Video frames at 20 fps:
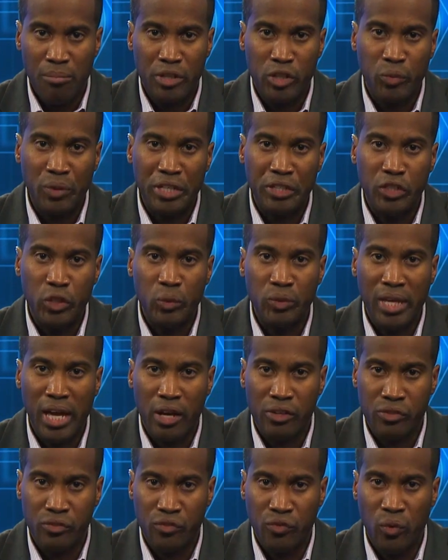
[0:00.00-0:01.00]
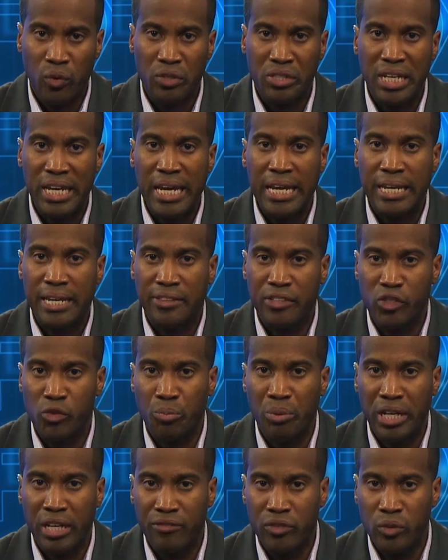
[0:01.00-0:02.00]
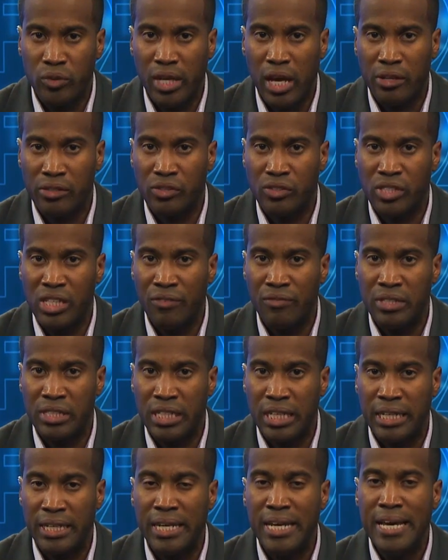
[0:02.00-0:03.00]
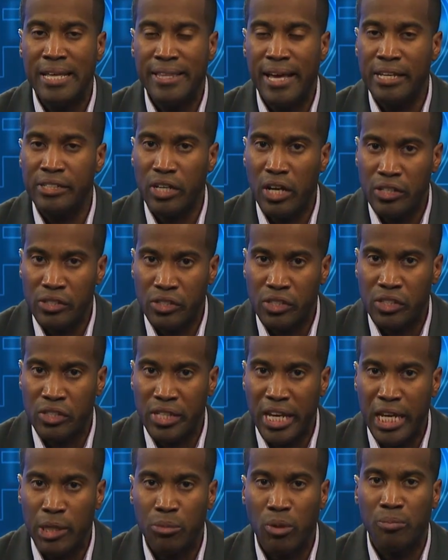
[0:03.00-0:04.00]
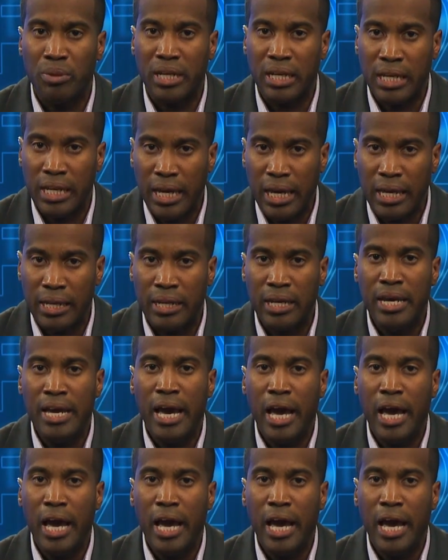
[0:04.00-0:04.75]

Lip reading: between 2014 and the spring of 2017. That's unsustainable. But again,